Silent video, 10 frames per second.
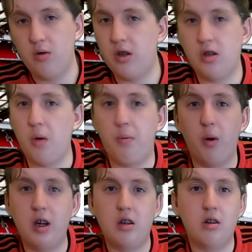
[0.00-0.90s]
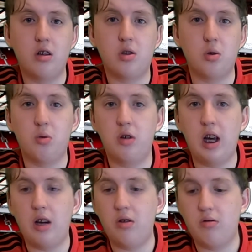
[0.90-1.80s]
There's no point at all
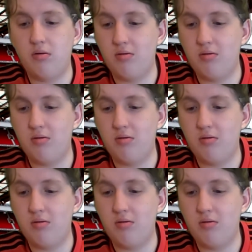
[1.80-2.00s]
in